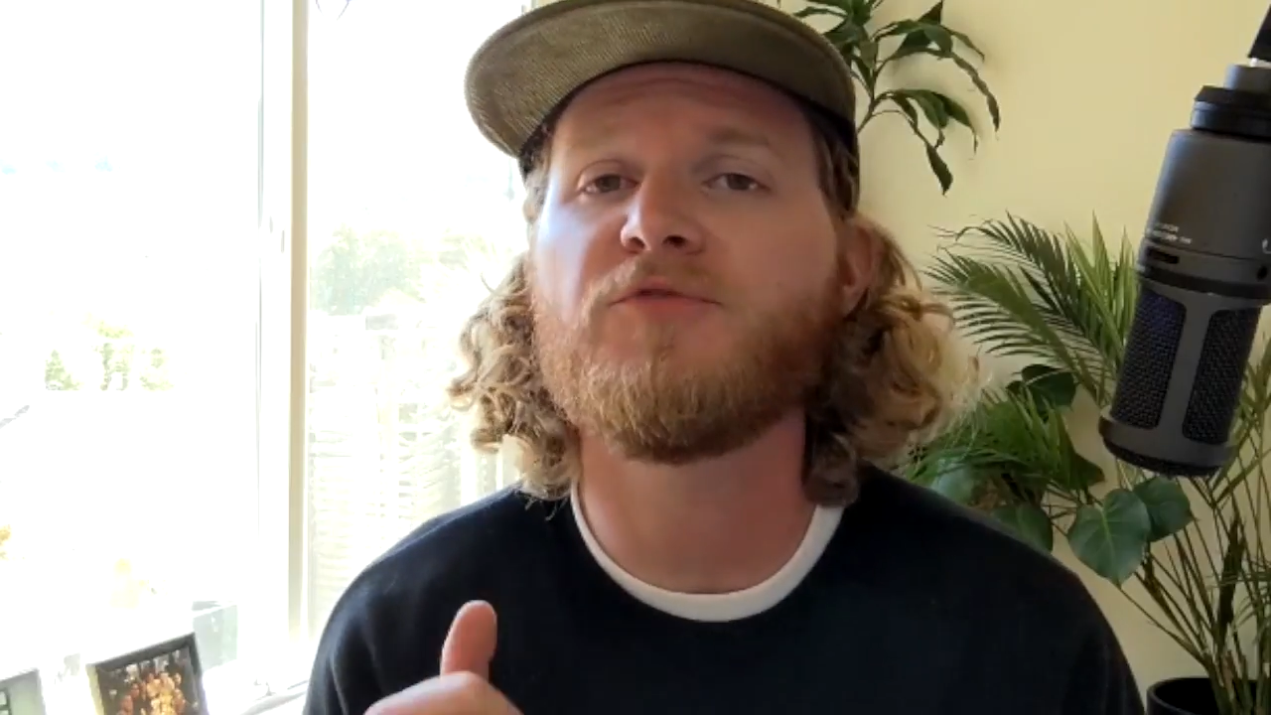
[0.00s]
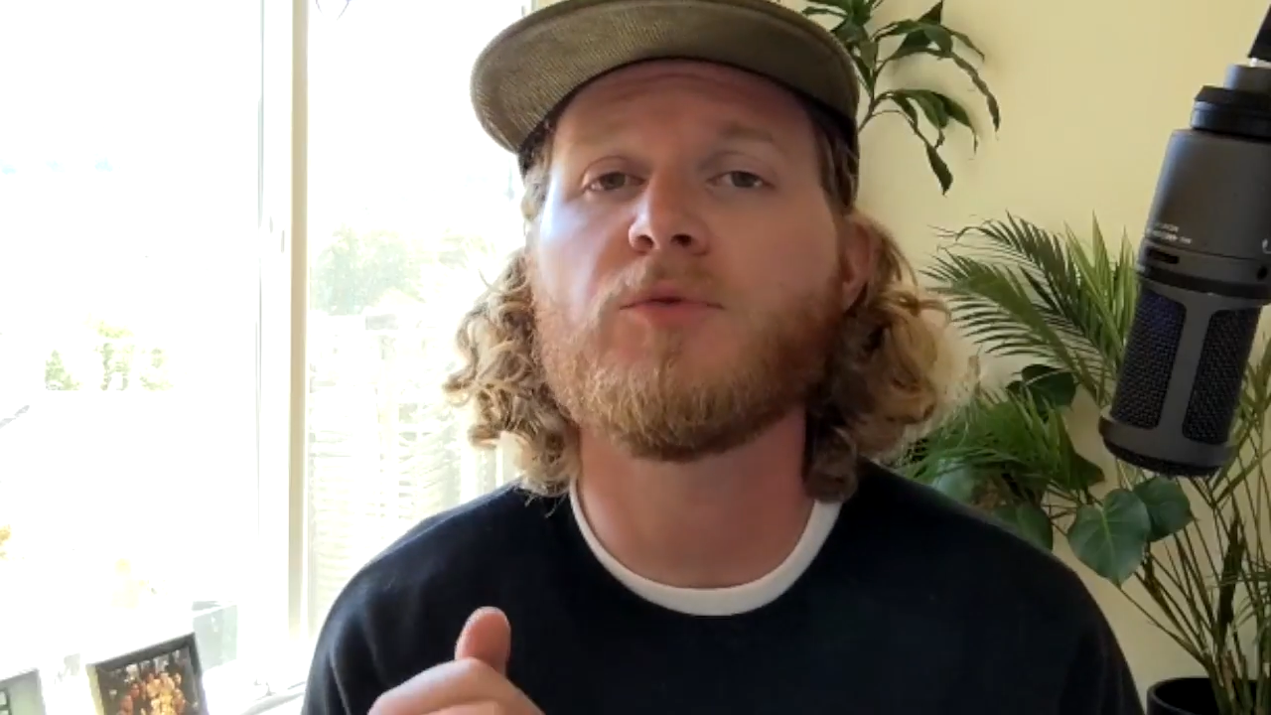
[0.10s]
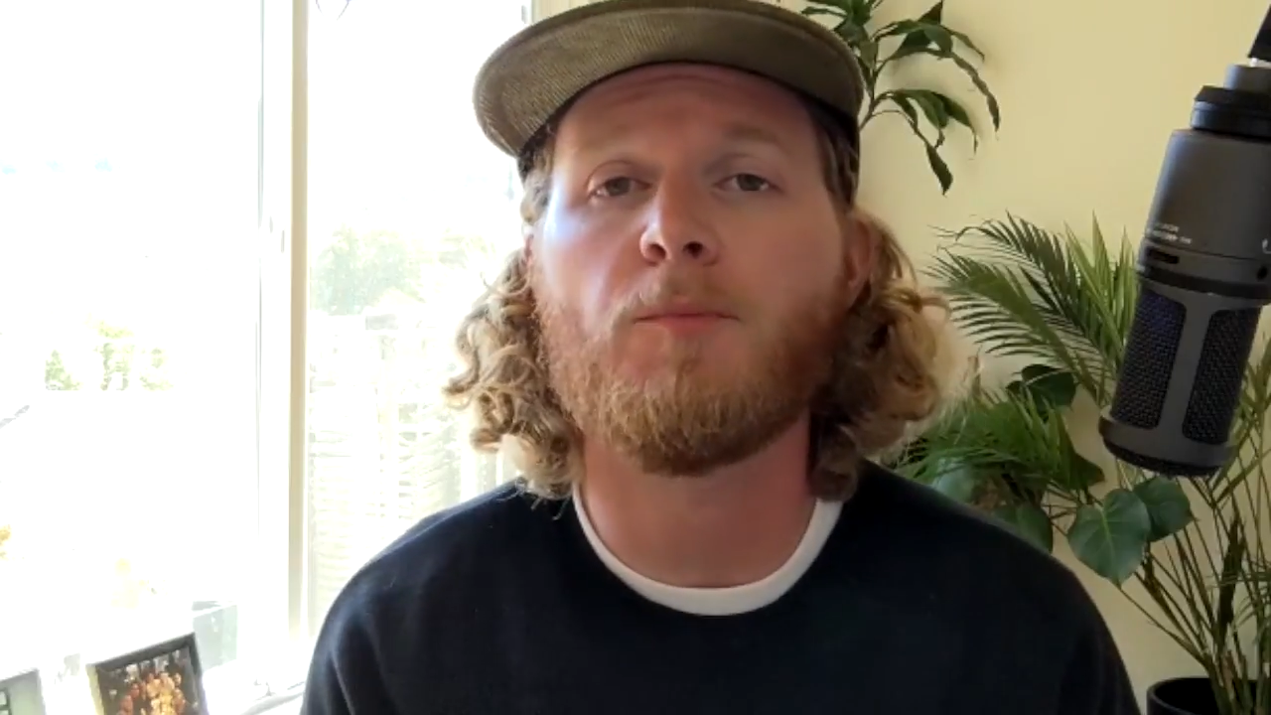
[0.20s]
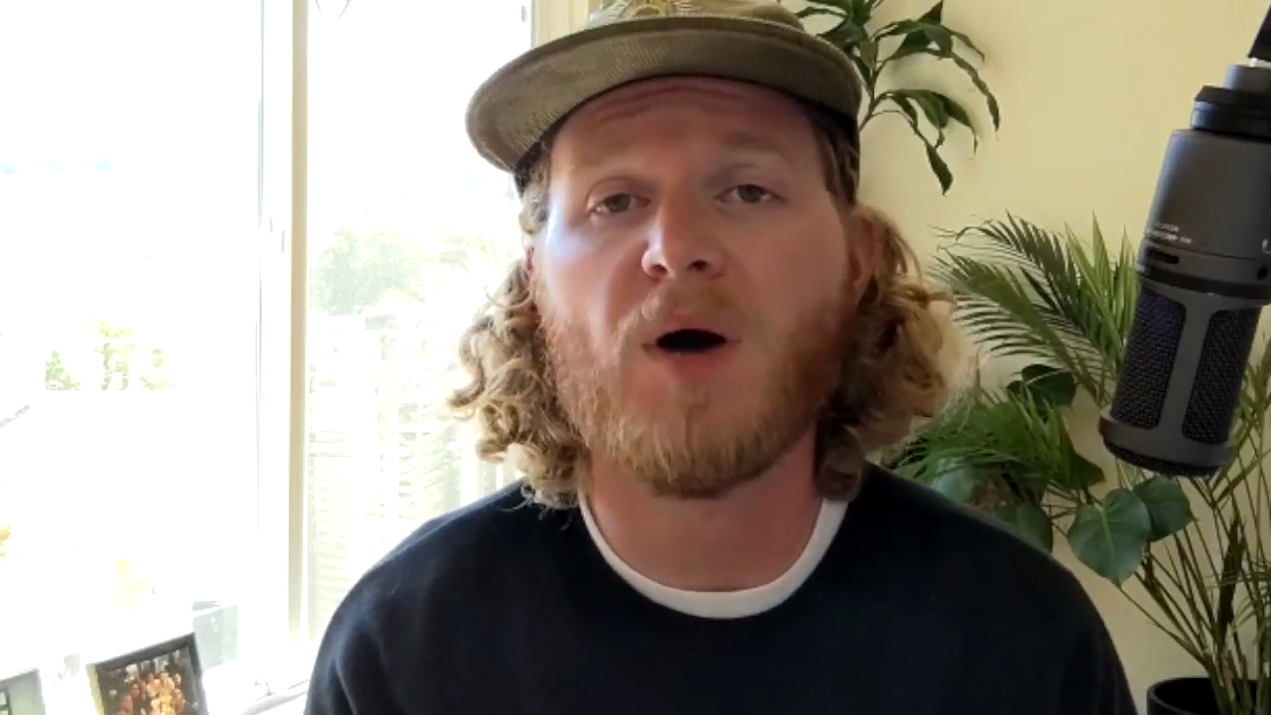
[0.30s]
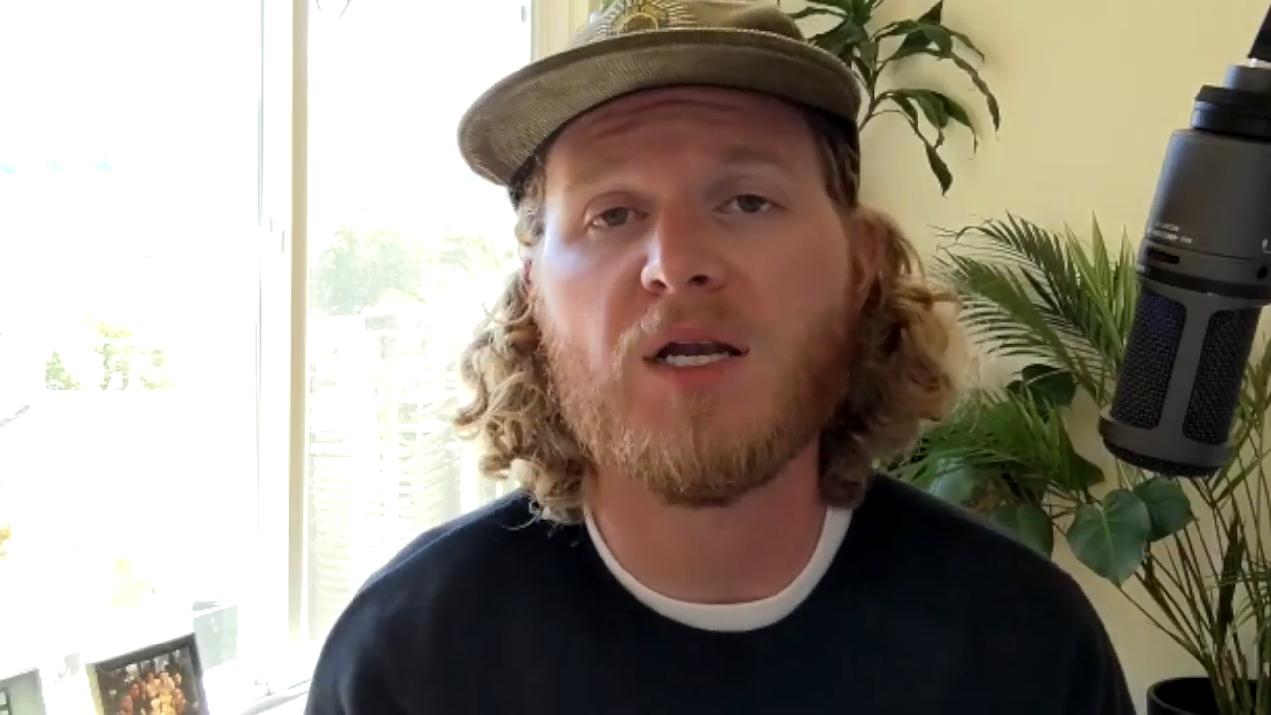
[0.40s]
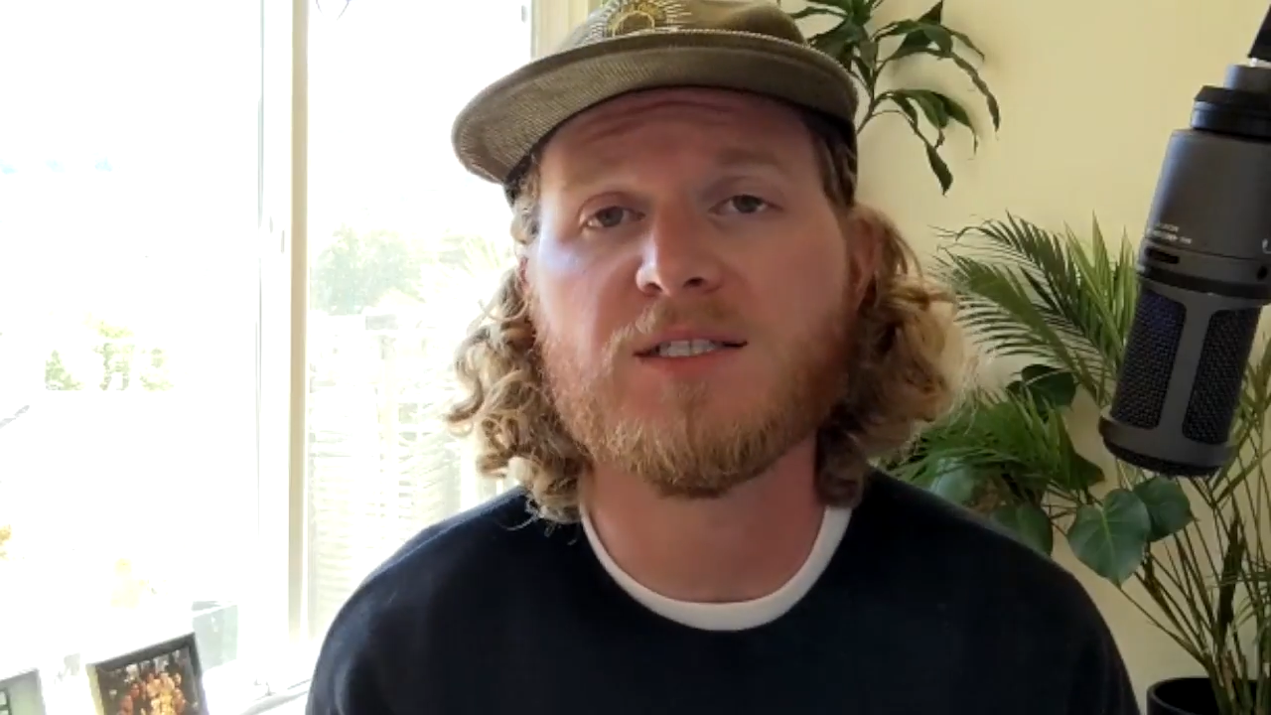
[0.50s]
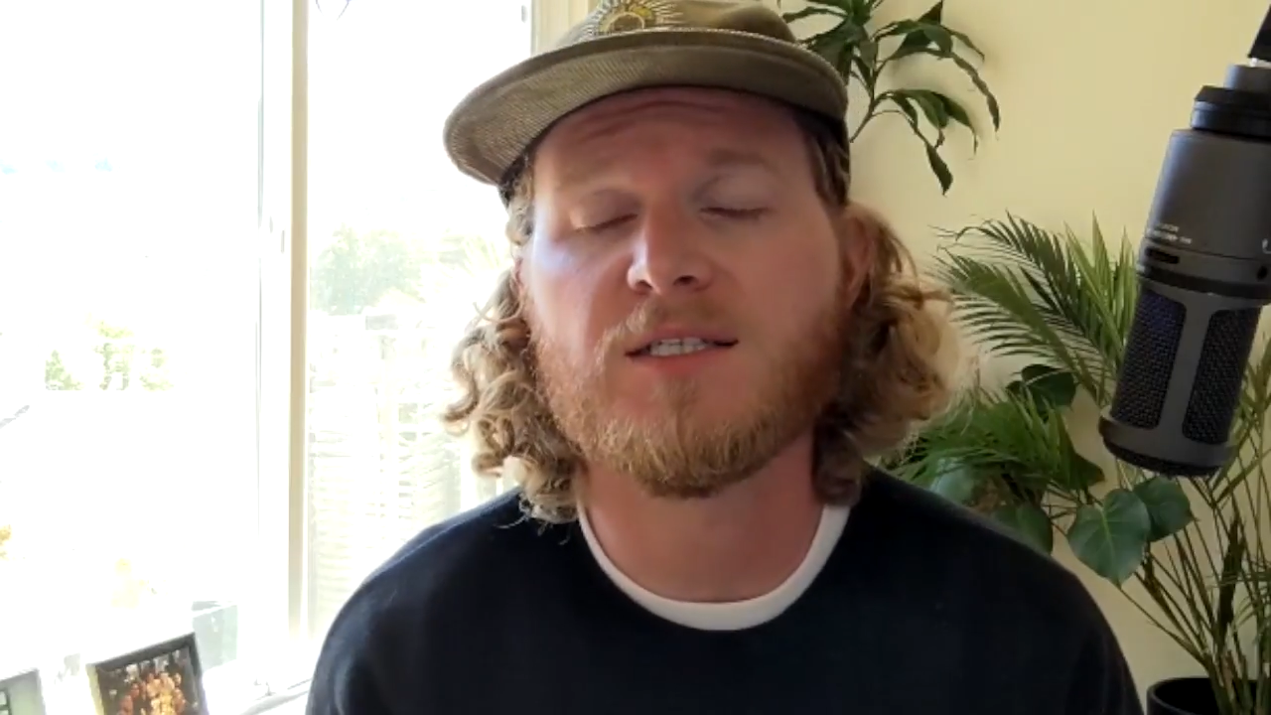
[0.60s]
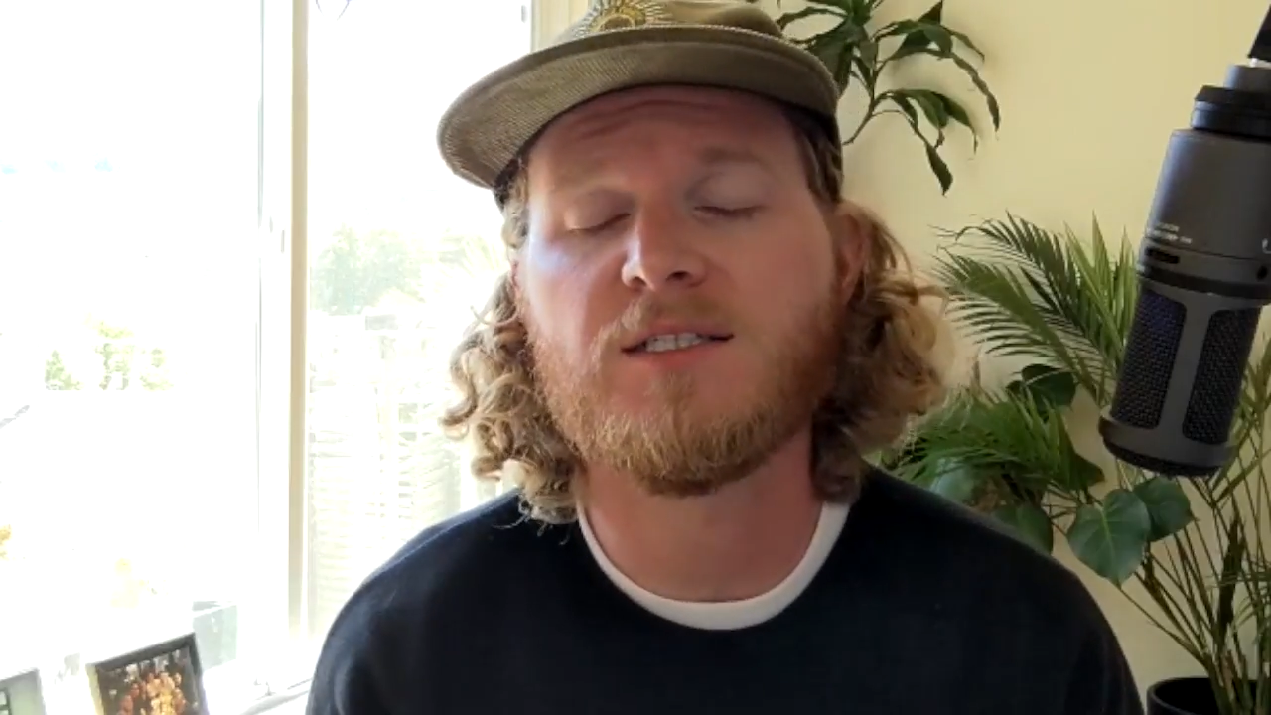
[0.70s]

from the policy